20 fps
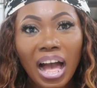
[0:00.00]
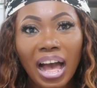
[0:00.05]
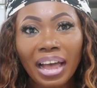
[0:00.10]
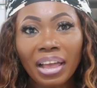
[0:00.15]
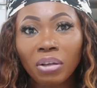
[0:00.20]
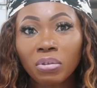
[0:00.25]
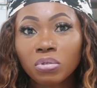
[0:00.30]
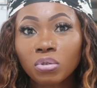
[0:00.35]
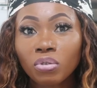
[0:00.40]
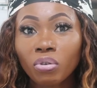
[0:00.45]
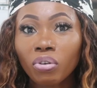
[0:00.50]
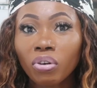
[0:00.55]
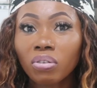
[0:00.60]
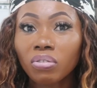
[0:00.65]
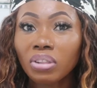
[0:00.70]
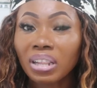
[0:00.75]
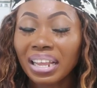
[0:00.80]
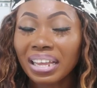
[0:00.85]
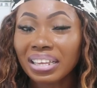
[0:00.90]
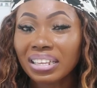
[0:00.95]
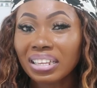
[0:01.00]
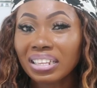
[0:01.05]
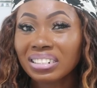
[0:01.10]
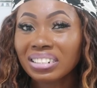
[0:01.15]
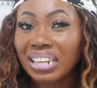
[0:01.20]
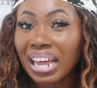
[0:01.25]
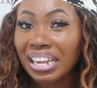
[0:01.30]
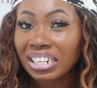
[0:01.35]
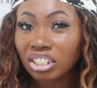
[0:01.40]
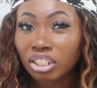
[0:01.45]
I also
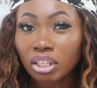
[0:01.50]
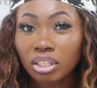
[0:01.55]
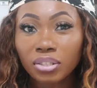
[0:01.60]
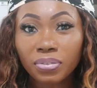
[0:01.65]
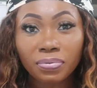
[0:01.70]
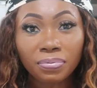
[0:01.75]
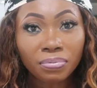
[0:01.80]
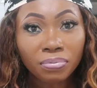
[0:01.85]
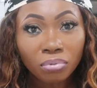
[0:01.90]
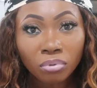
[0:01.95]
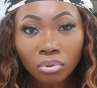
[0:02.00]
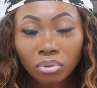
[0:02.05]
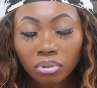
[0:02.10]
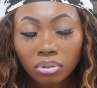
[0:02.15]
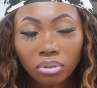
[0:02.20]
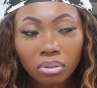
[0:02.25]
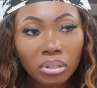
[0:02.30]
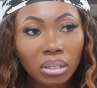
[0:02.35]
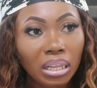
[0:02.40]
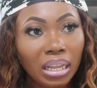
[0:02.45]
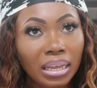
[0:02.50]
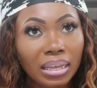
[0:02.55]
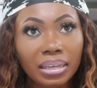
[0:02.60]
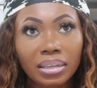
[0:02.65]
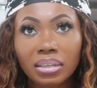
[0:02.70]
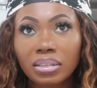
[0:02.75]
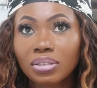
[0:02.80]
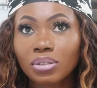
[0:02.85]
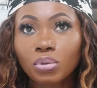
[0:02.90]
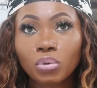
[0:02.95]
like digest food
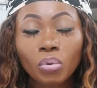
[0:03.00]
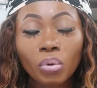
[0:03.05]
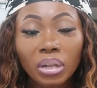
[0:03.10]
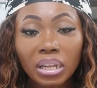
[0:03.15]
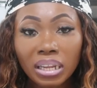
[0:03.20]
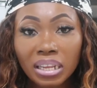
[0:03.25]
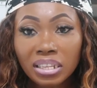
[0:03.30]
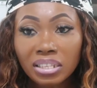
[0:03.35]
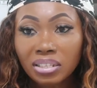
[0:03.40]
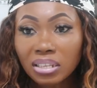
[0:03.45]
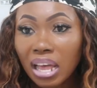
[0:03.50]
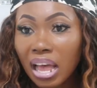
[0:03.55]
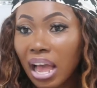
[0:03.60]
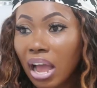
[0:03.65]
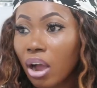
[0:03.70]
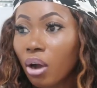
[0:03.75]
like so late.